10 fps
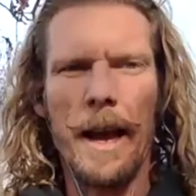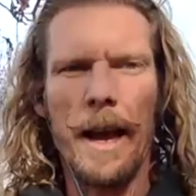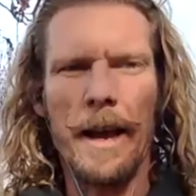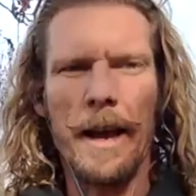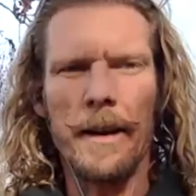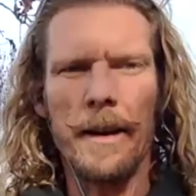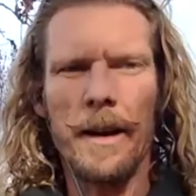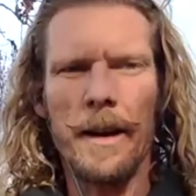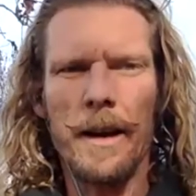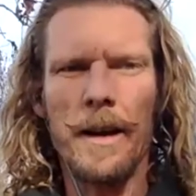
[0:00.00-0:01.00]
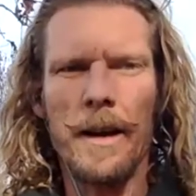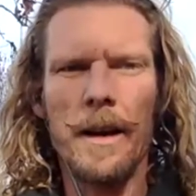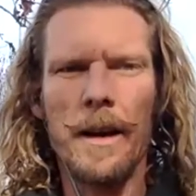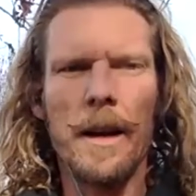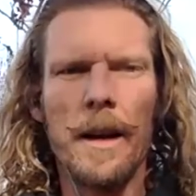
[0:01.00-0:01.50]
And
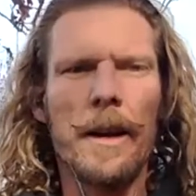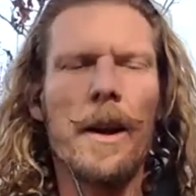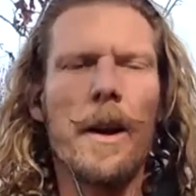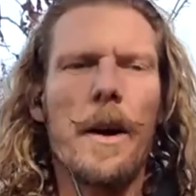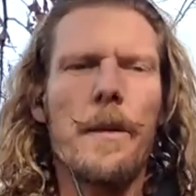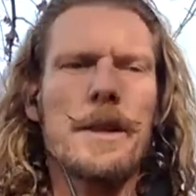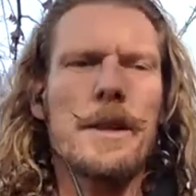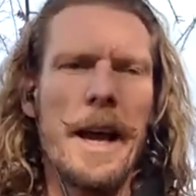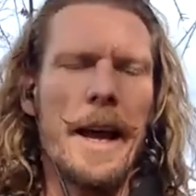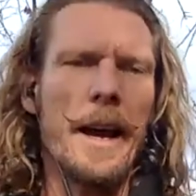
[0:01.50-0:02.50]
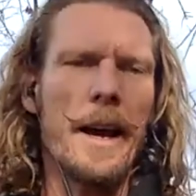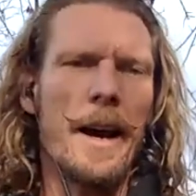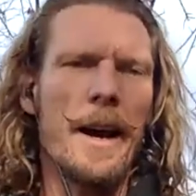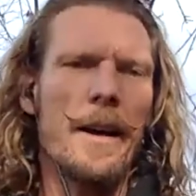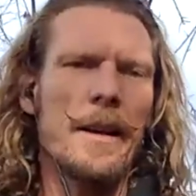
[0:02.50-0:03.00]
you know, I want to say,
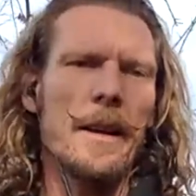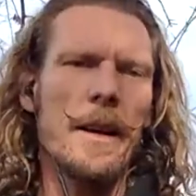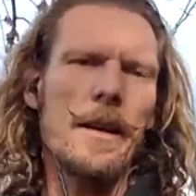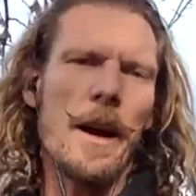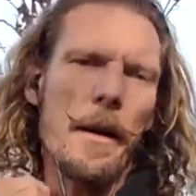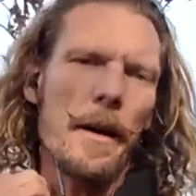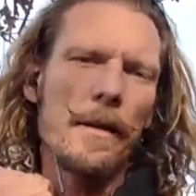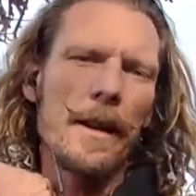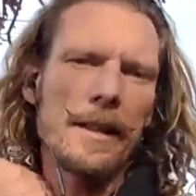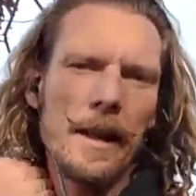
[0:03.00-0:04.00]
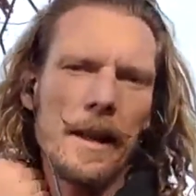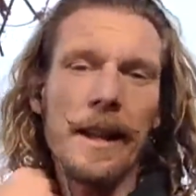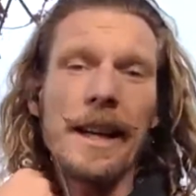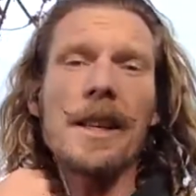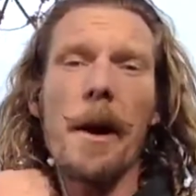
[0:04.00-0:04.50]
I'd
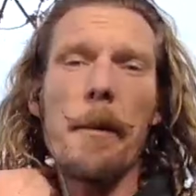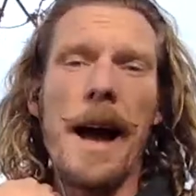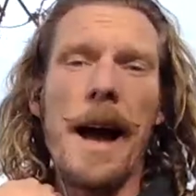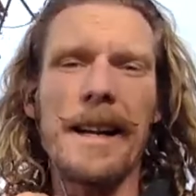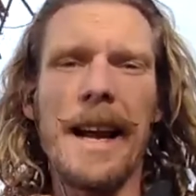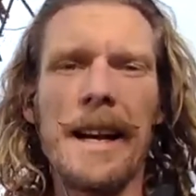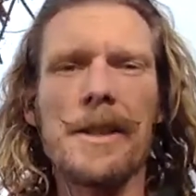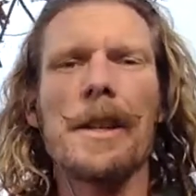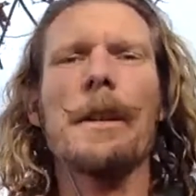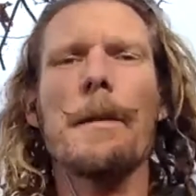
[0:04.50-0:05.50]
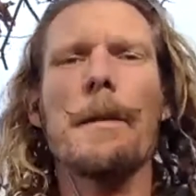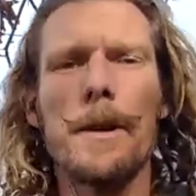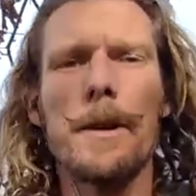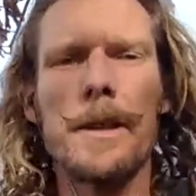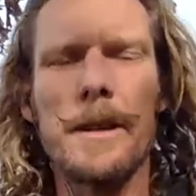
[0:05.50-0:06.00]
like to go back and actually
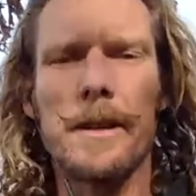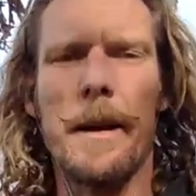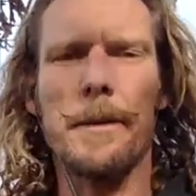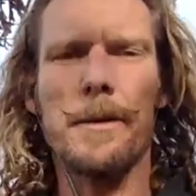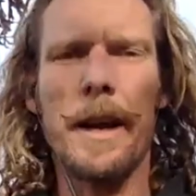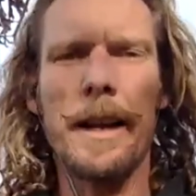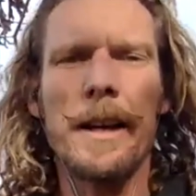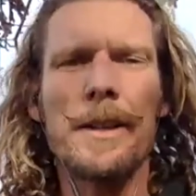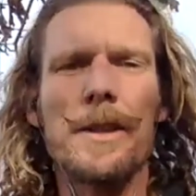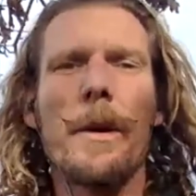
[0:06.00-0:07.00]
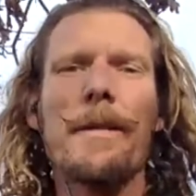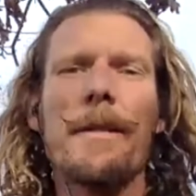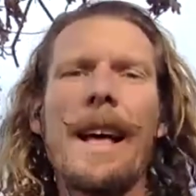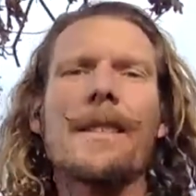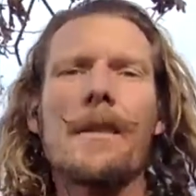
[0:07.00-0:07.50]
reverse these steps, right? So if
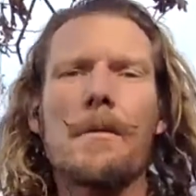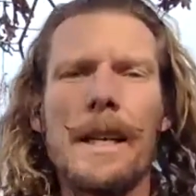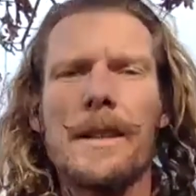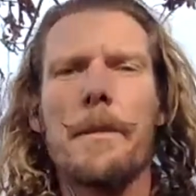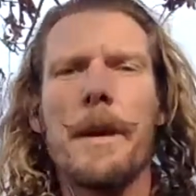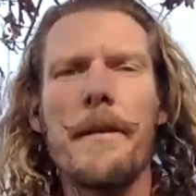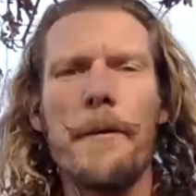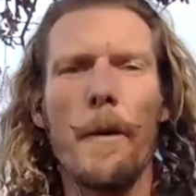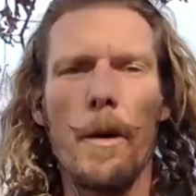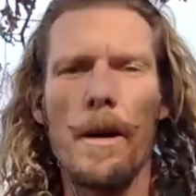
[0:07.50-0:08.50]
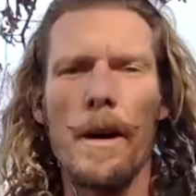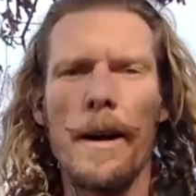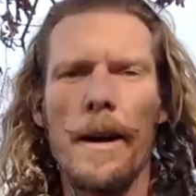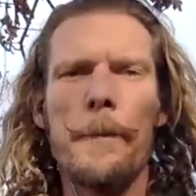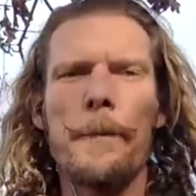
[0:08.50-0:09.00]
that's the recipe for
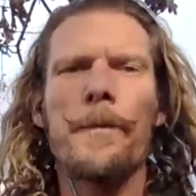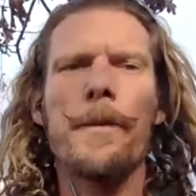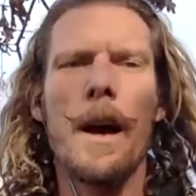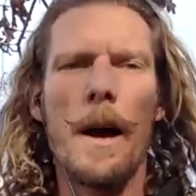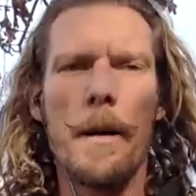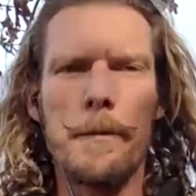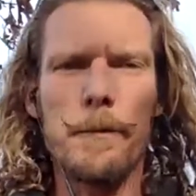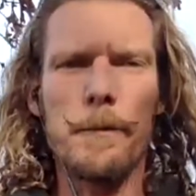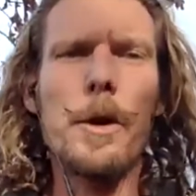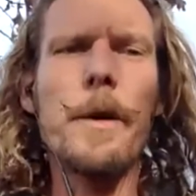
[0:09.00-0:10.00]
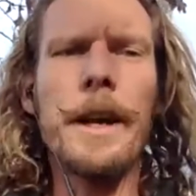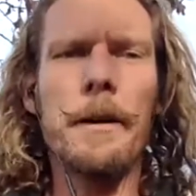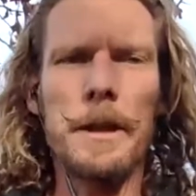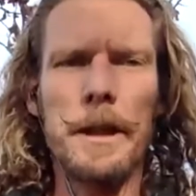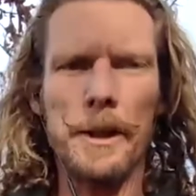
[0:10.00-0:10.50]
ruining
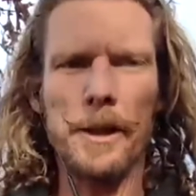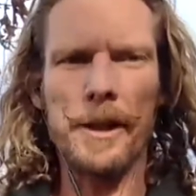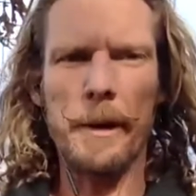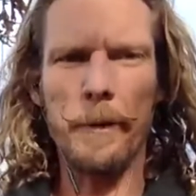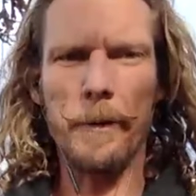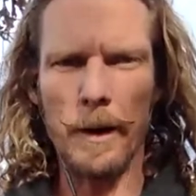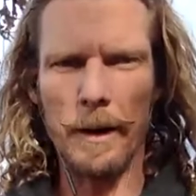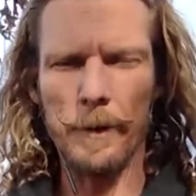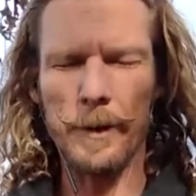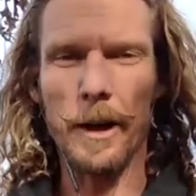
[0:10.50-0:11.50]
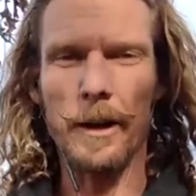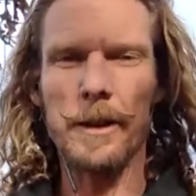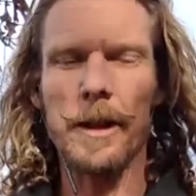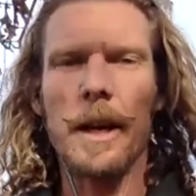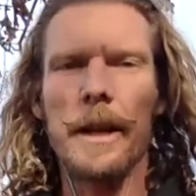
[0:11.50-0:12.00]
a relationship before it ever
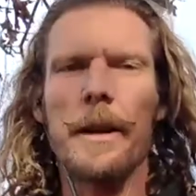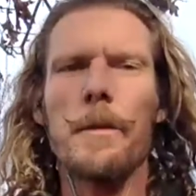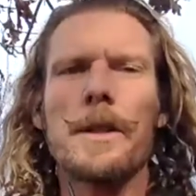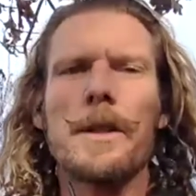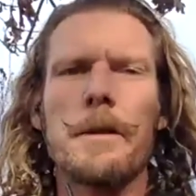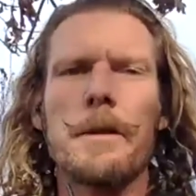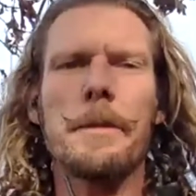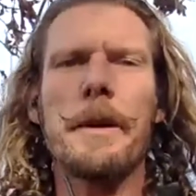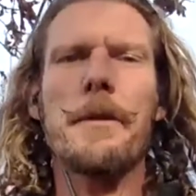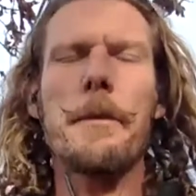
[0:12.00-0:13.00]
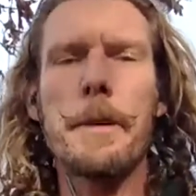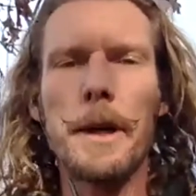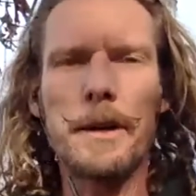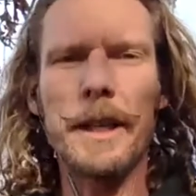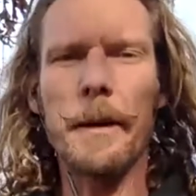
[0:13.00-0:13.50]
starts, then what's the recipe for
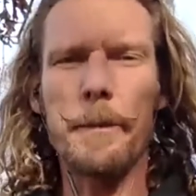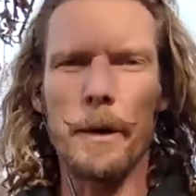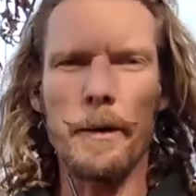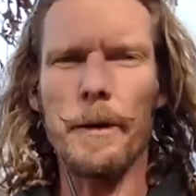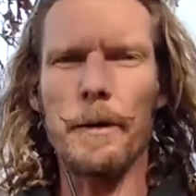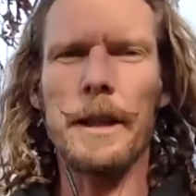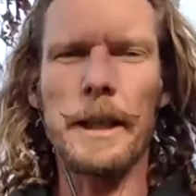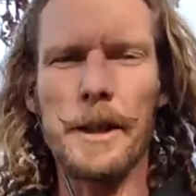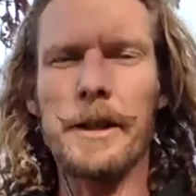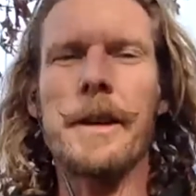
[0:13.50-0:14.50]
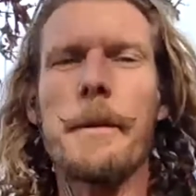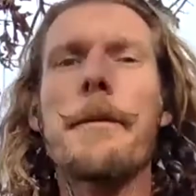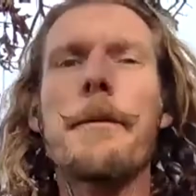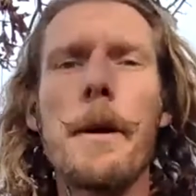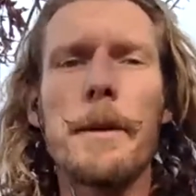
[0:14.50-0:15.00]
building a beautiful relationship
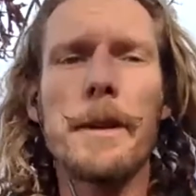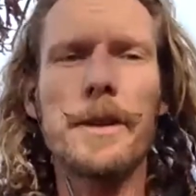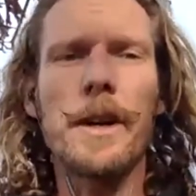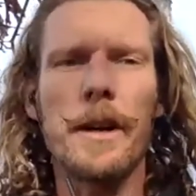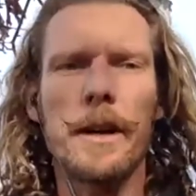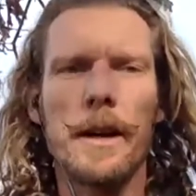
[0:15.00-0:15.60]
from the start?